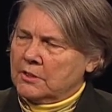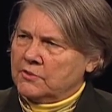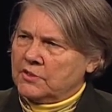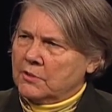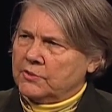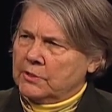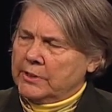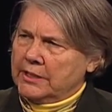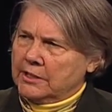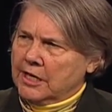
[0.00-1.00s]

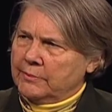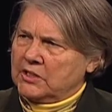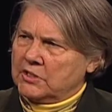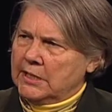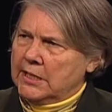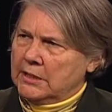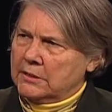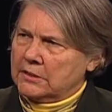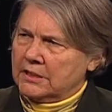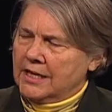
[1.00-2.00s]
socioeconomic
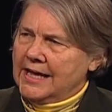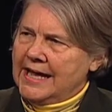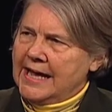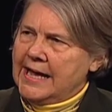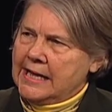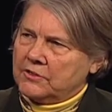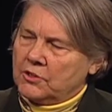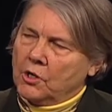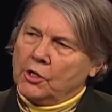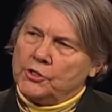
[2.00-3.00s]
status has
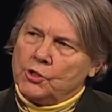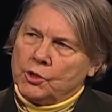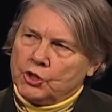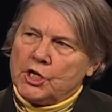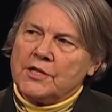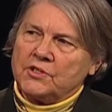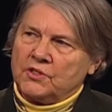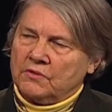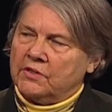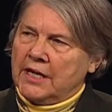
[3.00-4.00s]
on your
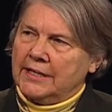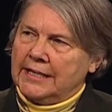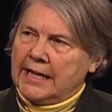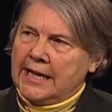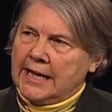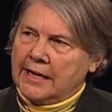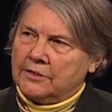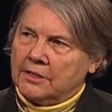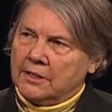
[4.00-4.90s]
chances of getting ahead,